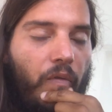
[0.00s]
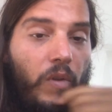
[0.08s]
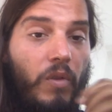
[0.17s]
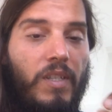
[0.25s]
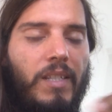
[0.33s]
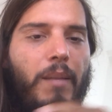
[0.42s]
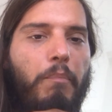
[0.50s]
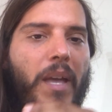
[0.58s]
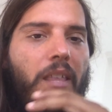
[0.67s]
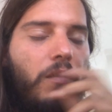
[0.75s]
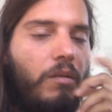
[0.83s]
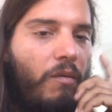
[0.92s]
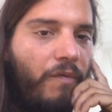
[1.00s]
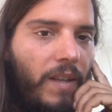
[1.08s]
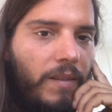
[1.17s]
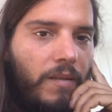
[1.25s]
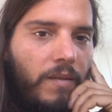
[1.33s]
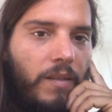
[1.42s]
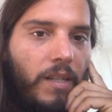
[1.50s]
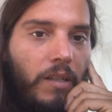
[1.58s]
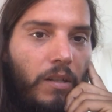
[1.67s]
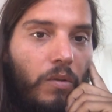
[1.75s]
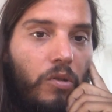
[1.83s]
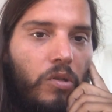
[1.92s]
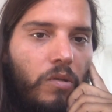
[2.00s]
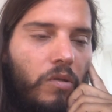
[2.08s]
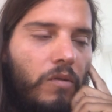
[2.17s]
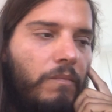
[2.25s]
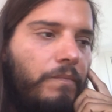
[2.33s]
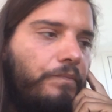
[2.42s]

using the pantheon of fantasies and illusions.